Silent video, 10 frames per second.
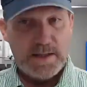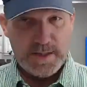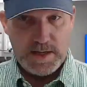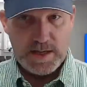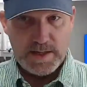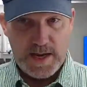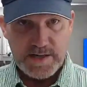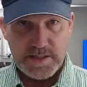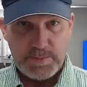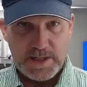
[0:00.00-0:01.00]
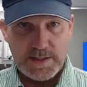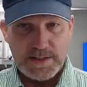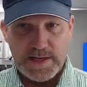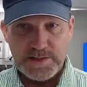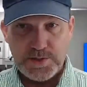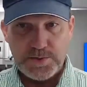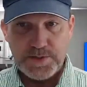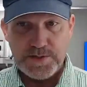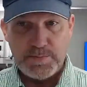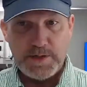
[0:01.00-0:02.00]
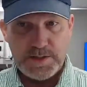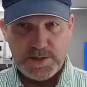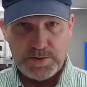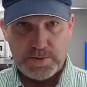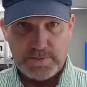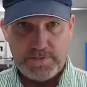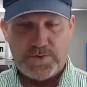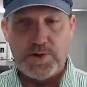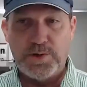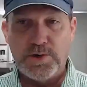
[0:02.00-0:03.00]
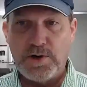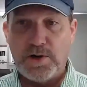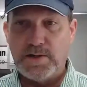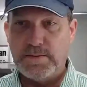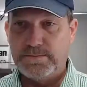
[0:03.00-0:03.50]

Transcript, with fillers: and ask about the Lester Summit 2 for your car.